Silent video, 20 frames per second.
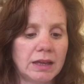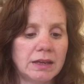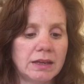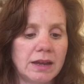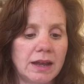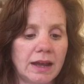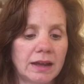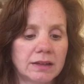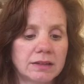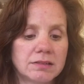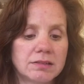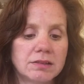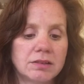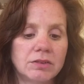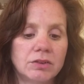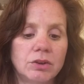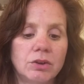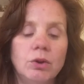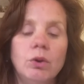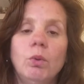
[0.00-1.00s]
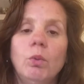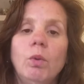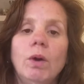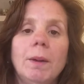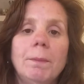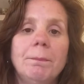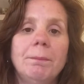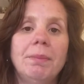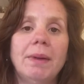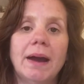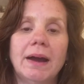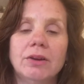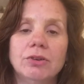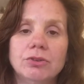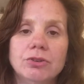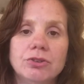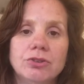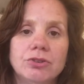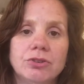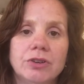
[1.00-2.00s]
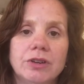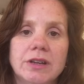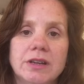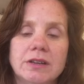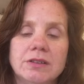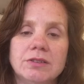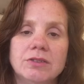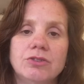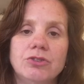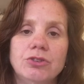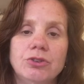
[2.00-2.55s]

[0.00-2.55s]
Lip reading: Next, what boundaries